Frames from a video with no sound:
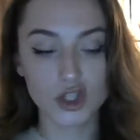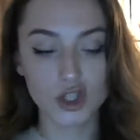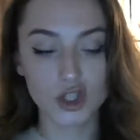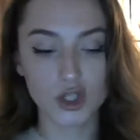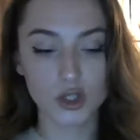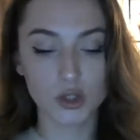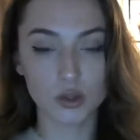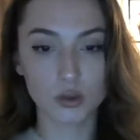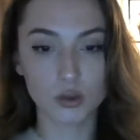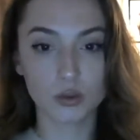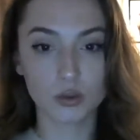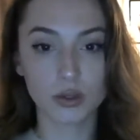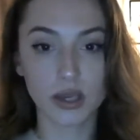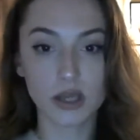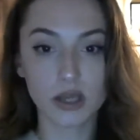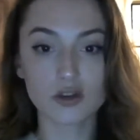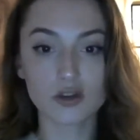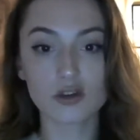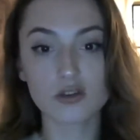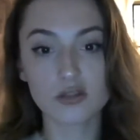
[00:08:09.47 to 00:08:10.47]
to
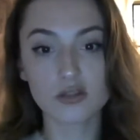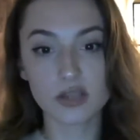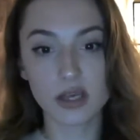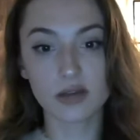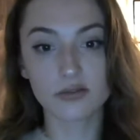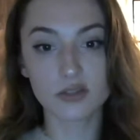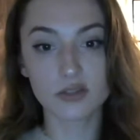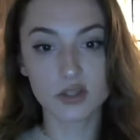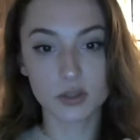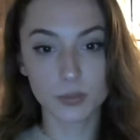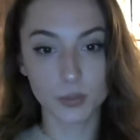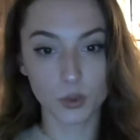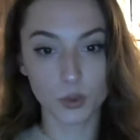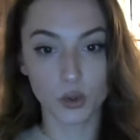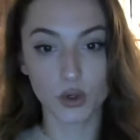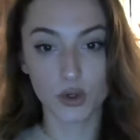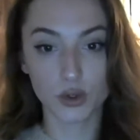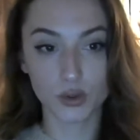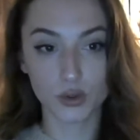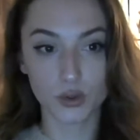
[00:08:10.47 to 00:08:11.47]
get yourself a
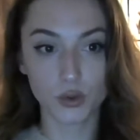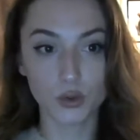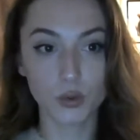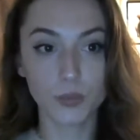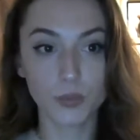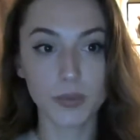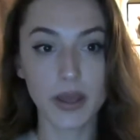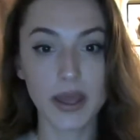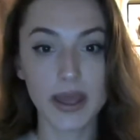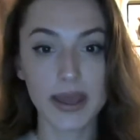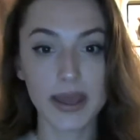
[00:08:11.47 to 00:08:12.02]
support group